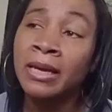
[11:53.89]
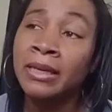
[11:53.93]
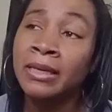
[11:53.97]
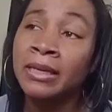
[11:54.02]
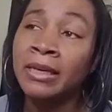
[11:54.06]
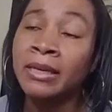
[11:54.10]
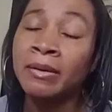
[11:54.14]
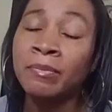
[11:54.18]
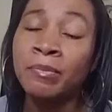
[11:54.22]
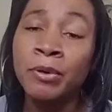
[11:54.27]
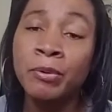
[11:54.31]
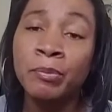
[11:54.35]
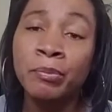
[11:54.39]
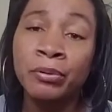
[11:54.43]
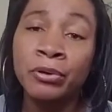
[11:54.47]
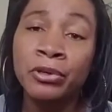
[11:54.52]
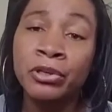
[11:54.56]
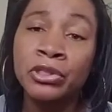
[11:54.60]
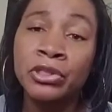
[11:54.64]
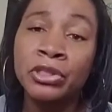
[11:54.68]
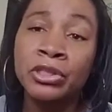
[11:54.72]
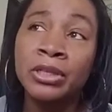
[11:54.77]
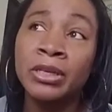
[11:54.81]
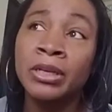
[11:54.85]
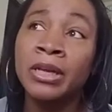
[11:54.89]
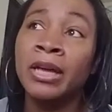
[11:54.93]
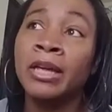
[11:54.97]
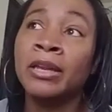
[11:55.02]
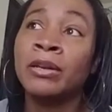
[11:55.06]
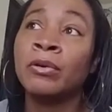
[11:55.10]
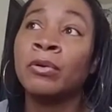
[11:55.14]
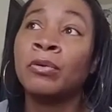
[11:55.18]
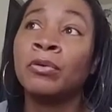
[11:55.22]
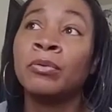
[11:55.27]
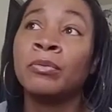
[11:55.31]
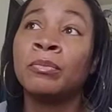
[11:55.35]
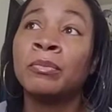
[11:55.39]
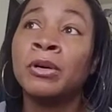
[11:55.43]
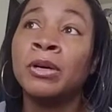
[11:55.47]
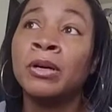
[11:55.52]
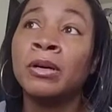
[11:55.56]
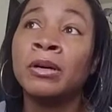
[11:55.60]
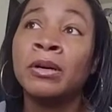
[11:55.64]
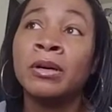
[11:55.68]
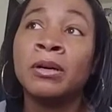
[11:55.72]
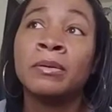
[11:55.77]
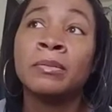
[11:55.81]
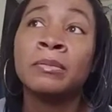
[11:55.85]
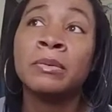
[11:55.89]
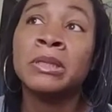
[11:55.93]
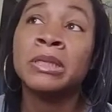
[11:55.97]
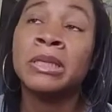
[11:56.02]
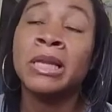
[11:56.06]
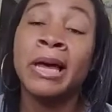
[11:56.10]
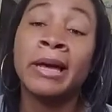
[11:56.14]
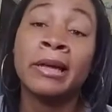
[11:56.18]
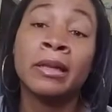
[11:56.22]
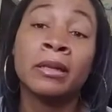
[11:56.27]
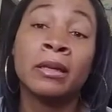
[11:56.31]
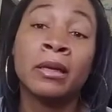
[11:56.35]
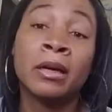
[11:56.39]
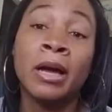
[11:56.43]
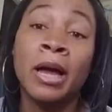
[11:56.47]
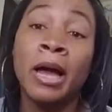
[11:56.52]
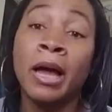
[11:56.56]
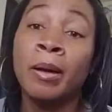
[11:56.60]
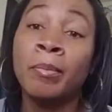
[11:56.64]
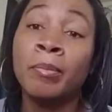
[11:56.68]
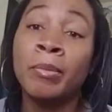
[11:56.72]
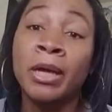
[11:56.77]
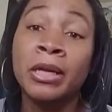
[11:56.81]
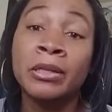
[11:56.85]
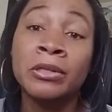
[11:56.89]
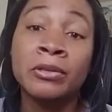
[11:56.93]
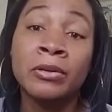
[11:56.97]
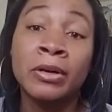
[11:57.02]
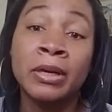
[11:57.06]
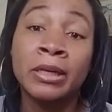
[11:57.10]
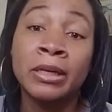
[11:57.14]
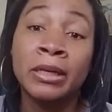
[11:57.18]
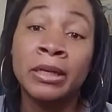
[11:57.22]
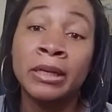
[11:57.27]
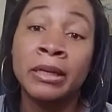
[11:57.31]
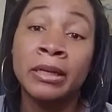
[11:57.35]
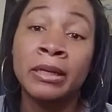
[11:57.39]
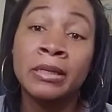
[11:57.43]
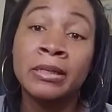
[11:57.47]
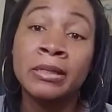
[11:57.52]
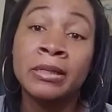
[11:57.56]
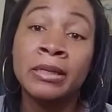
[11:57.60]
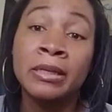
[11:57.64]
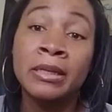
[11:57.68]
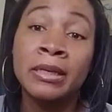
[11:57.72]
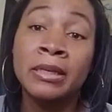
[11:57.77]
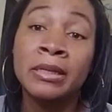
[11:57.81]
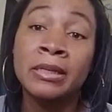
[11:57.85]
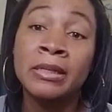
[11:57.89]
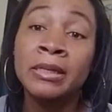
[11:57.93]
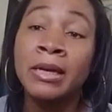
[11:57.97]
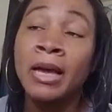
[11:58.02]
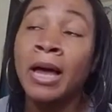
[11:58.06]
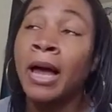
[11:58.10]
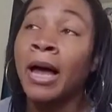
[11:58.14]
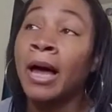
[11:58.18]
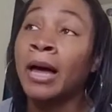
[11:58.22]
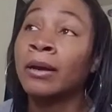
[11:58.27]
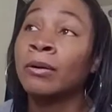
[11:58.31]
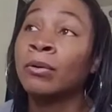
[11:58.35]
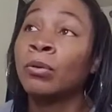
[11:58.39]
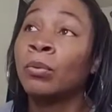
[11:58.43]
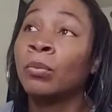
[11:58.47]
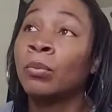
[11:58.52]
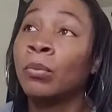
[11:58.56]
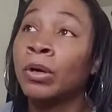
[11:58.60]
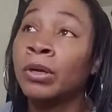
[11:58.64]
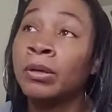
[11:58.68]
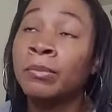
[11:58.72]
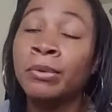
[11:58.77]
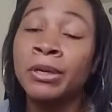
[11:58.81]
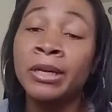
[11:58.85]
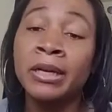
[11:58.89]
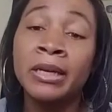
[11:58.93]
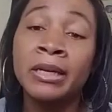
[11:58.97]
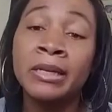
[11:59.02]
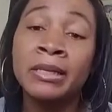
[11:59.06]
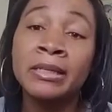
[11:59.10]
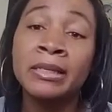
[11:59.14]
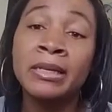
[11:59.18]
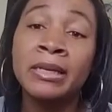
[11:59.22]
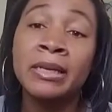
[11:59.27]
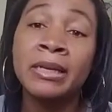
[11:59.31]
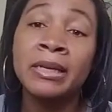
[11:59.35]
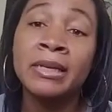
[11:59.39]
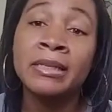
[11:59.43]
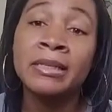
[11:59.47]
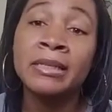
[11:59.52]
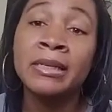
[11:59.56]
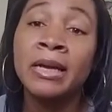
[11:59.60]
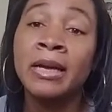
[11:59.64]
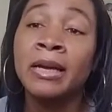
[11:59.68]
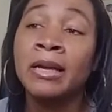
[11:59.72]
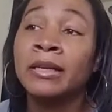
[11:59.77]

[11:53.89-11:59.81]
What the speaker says: Keep it pushing. And Uma was like, look, I'm not trying to get into this. I don't want to be into this.